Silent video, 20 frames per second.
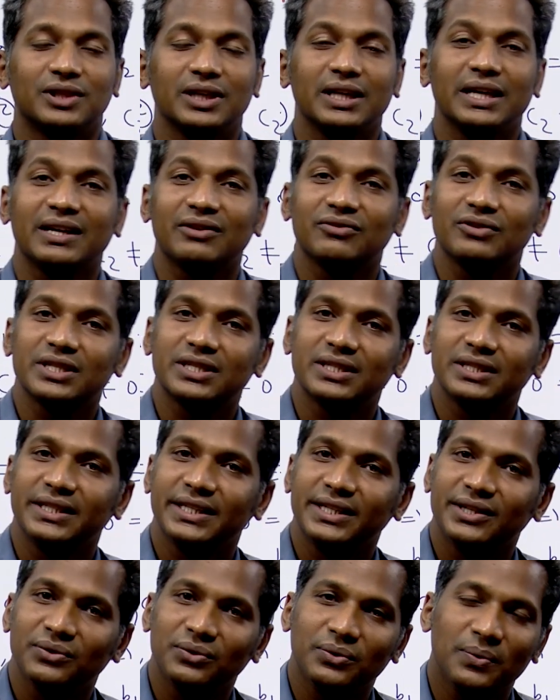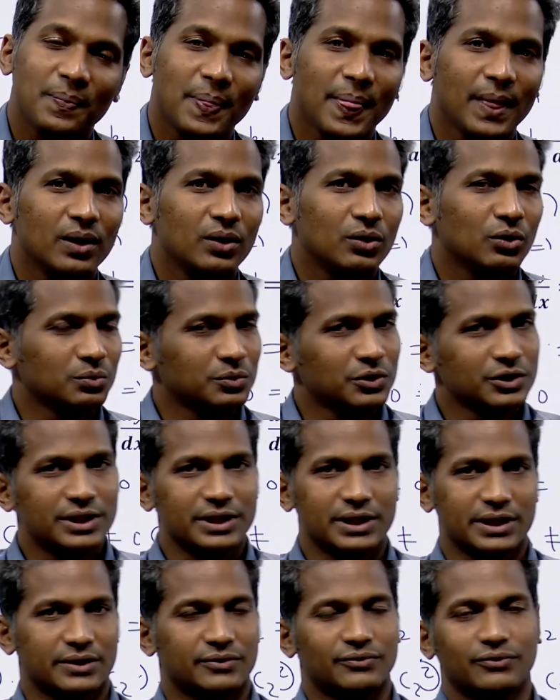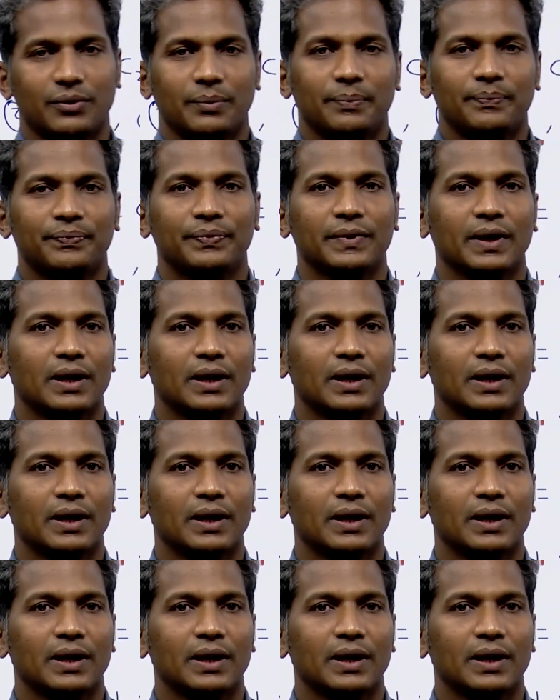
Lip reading: the equation into homogeneous form.